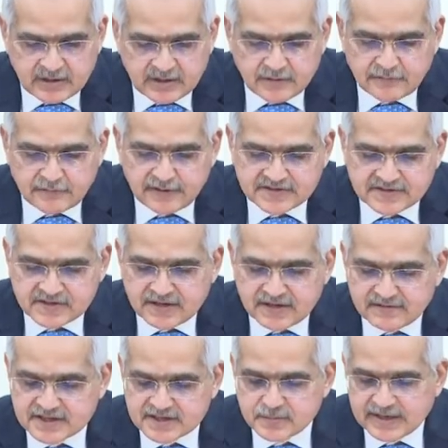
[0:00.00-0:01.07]
Fixed
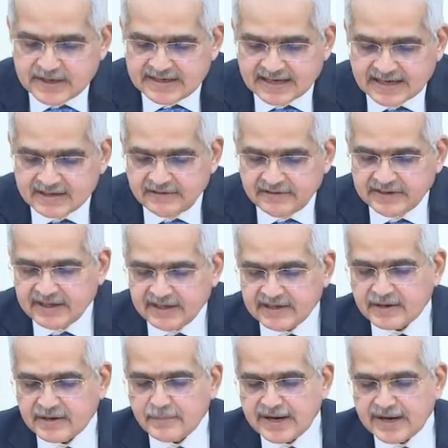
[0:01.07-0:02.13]
investment activity
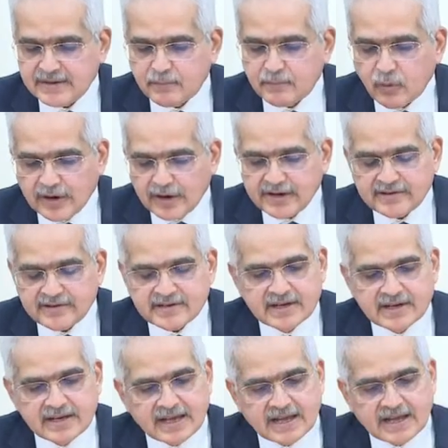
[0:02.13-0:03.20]
remained buoyant
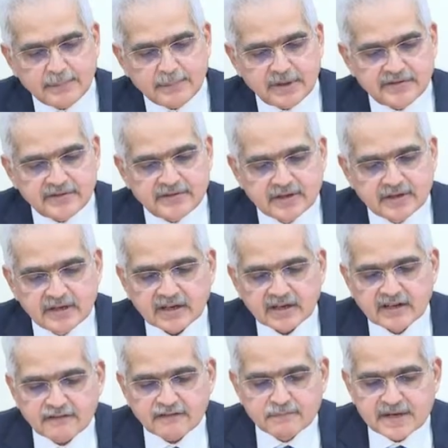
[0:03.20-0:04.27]
amid
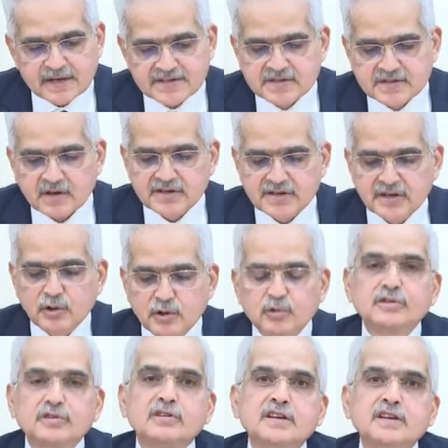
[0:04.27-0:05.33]
government's continued
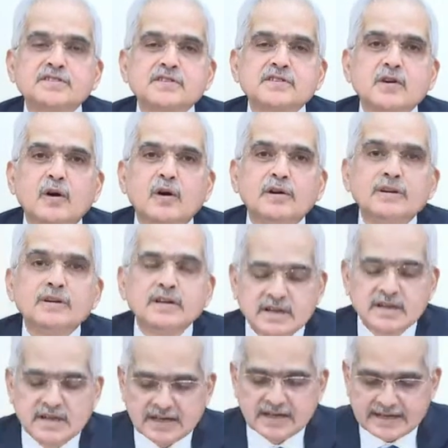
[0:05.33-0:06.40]
thrust on
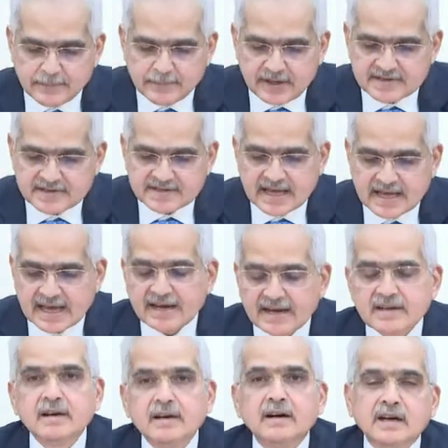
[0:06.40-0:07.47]
capex and
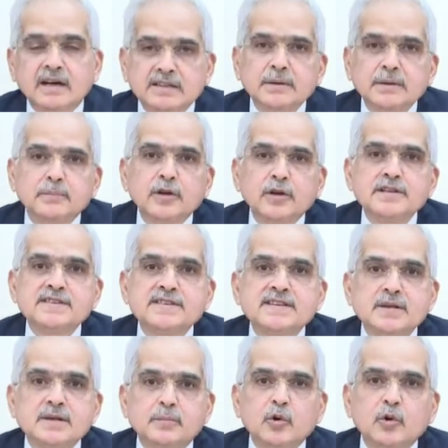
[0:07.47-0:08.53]
other policy
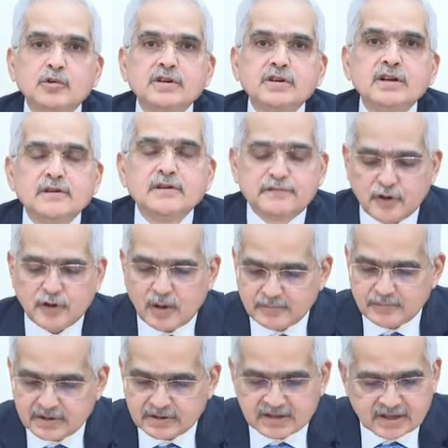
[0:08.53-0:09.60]
support
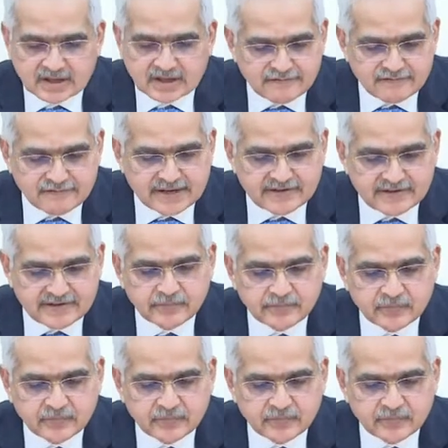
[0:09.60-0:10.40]
from the government.